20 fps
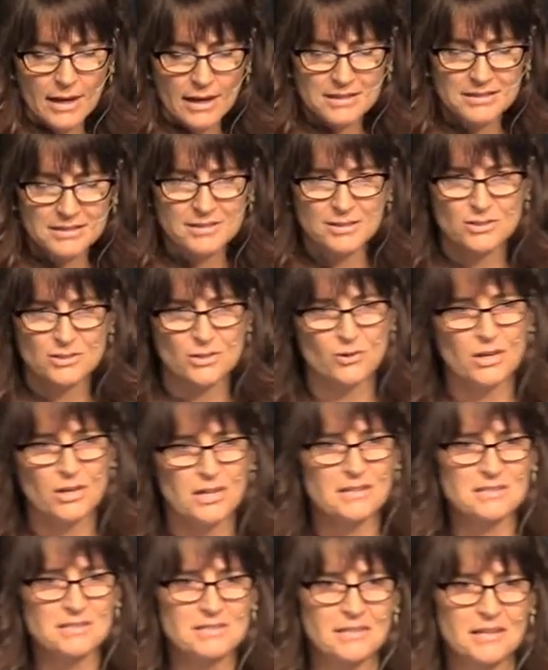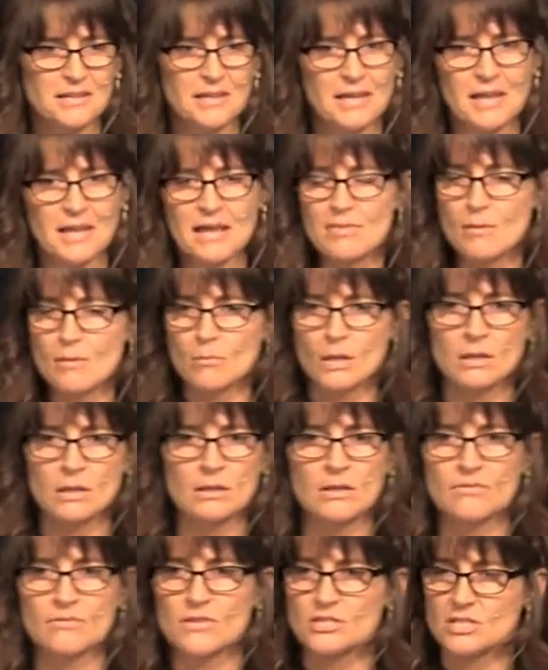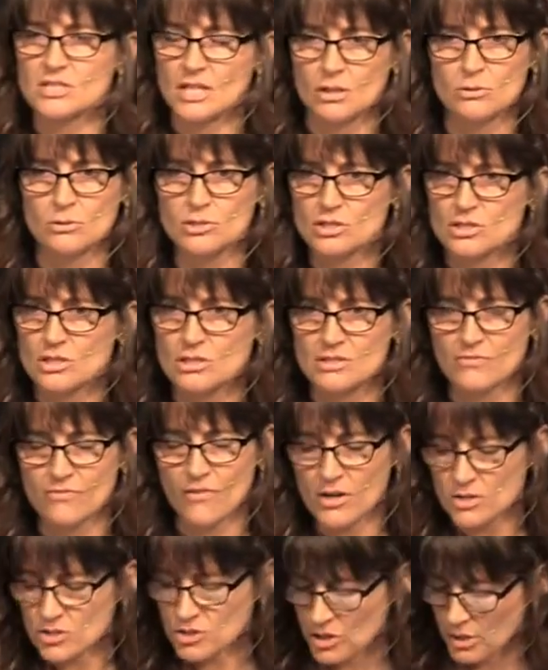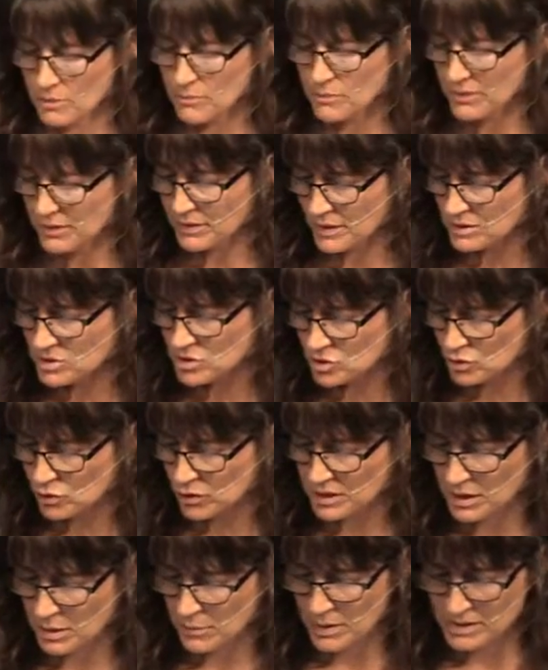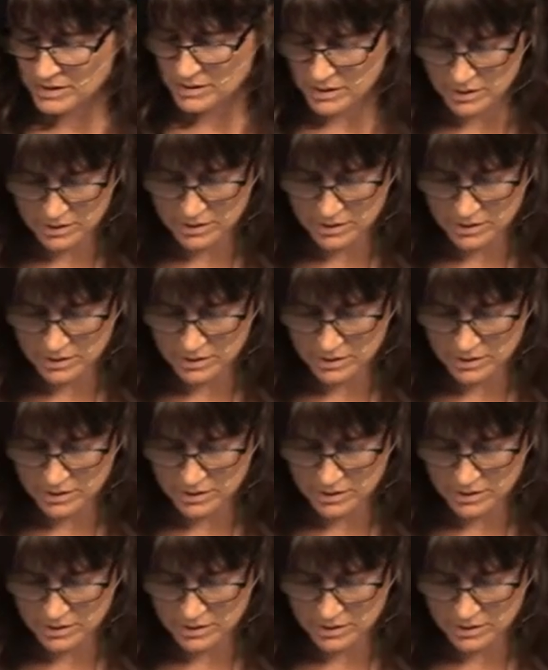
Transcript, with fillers: And so he's in the middle of this huge dysfunction. Let's join him as